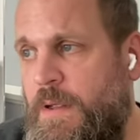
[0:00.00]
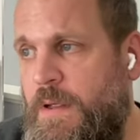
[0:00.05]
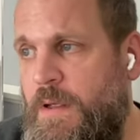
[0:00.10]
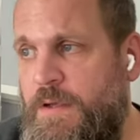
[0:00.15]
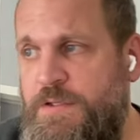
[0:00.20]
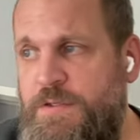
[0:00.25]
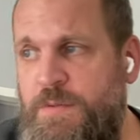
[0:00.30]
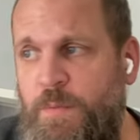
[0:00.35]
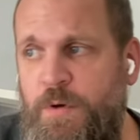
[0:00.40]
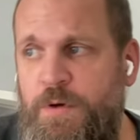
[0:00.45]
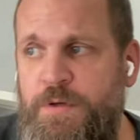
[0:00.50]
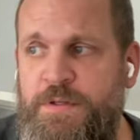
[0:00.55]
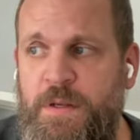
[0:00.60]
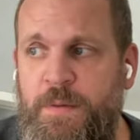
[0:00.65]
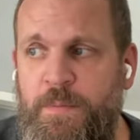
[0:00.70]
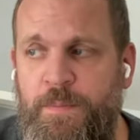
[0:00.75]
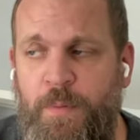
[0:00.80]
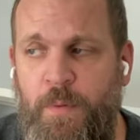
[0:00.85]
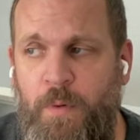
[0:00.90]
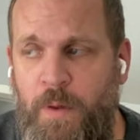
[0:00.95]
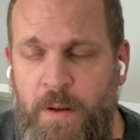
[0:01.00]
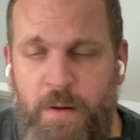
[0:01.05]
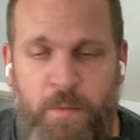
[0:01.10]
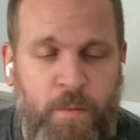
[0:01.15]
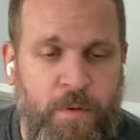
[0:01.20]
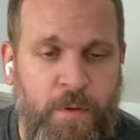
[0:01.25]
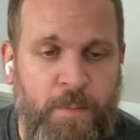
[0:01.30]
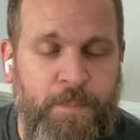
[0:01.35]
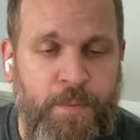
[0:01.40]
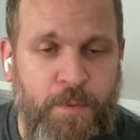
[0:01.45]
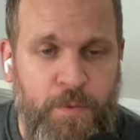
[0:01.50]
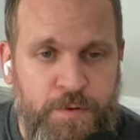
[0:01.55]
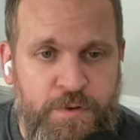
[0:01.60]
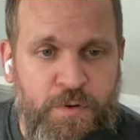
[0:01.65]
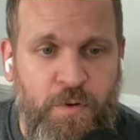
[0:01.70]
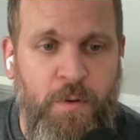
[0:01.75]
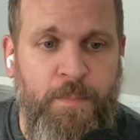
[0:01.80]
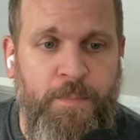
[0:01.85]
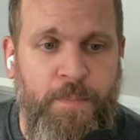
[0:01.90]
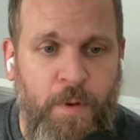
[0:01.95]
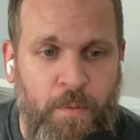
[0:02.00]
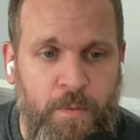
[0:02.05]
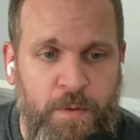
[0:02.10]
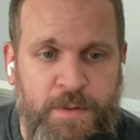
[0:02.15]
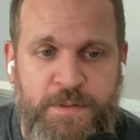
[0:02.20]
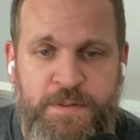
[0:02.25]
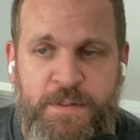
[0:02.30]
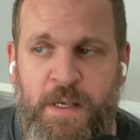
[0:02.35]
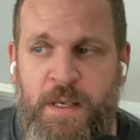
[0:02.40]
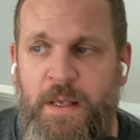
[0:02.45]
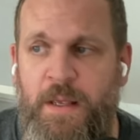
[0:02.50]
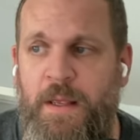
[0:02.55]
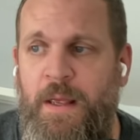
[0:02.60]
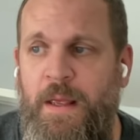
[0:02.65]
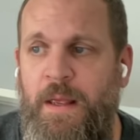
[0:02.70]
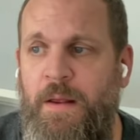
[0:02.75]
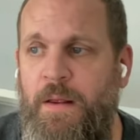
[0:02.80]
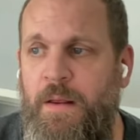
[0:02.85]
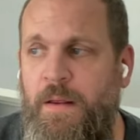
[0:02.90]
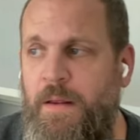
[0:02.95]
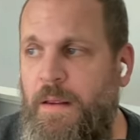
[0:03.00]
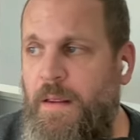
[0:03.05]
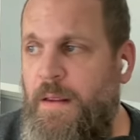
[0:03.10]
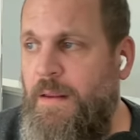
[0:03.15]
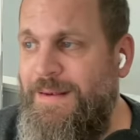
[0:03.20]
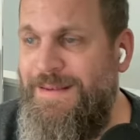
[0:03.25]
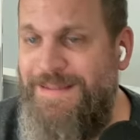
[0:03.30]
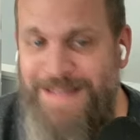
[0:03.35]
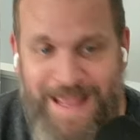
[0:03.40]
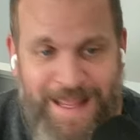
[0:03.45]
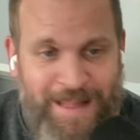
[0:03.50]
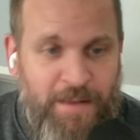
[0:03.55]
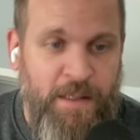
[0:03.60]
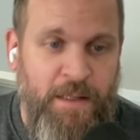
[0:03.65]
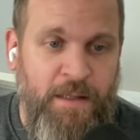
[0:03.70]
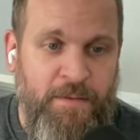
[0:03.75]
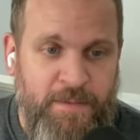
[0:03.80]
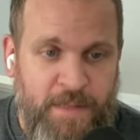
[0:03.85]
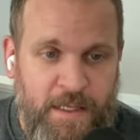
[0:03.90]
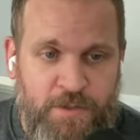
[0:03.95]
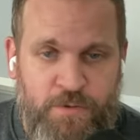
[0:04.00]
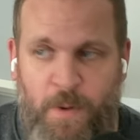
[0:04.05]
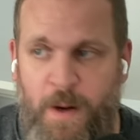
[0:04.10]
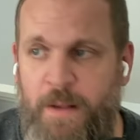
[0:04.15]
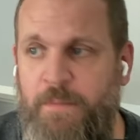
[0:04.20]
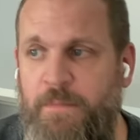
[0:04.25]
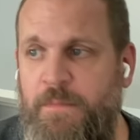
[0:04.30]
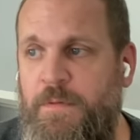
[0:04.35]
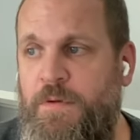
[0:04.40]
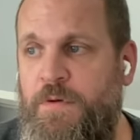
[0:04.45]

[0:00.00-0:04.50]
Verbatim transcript: customers, and eh, with a boost or a bonus daily. That's right.